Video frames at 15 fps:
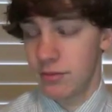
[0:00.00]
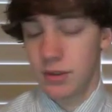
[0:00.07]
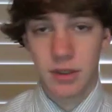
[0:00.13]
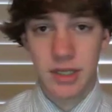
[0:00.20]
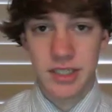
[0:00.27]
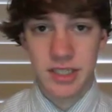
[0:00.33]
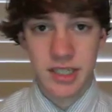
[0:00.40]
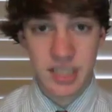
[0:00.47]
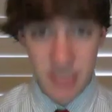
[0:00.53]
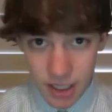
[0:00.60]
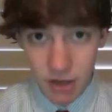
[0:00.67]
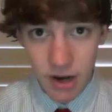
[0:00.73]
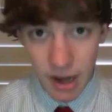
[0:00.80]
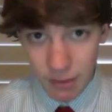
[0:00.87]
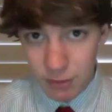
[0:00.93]
it's going to
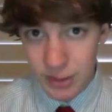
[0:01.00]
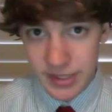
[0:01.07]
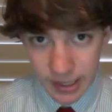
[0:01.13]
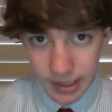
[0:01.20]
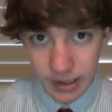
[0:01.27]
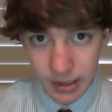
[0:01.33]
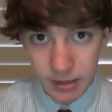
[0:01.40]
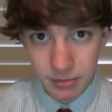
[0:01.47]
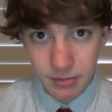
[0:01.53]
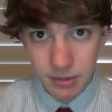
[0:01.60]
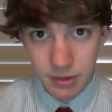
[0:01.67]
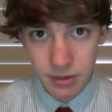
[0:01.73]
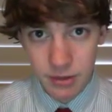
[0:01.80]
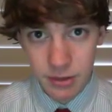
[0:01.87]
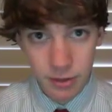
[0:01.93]
sell every time.
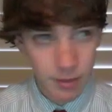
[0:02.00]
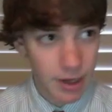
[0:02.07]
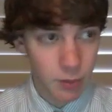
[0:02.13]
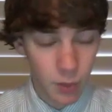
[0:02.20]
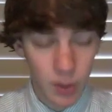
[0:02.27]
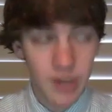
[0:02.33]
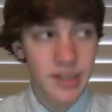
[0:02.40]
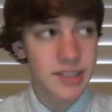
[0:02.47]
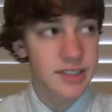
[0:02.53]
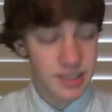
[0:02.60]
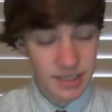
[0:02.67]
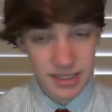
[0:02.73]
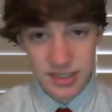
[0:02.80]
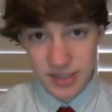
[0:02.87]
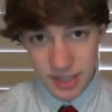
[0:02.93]
No matter what, it's
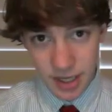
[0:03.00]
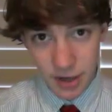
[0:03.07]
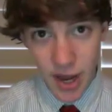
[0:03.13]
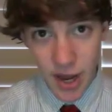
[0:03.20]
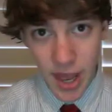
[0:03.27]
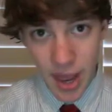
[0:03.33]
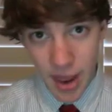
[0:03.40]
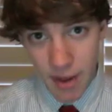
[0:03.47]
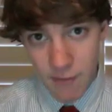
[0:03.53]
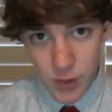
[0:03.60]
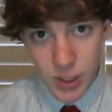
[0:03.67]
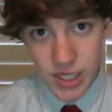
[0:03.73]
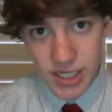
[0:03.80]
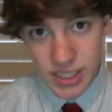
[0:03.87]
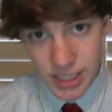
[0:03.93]
going to sell
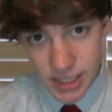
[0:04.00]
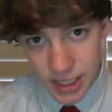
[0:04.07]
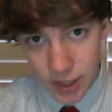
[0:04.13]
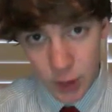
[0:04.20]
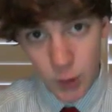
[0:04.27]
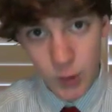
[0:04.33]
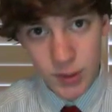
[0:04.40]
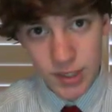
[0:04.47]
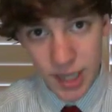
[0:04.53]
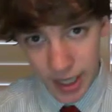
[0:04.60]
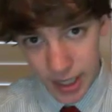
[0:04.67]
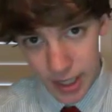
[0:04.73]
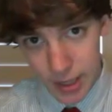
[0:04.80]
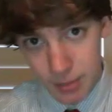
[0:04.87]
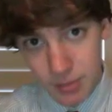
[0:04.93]
every single
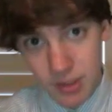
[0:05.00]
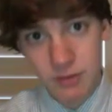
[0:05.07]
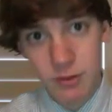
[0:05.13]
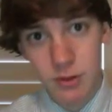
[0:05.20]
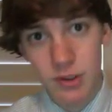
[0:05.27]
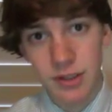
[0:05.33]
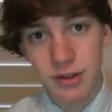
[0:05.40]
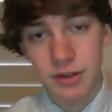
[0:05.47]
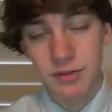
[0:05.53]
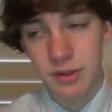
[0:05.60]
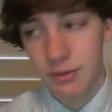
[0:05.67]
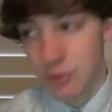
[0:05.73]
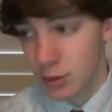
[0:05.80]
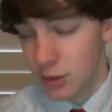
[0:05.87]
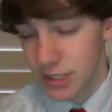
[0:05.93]
time.
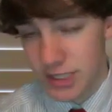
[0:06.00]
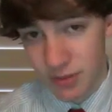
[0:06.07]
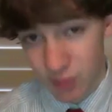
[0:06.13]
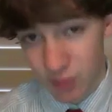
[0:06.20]
If you list it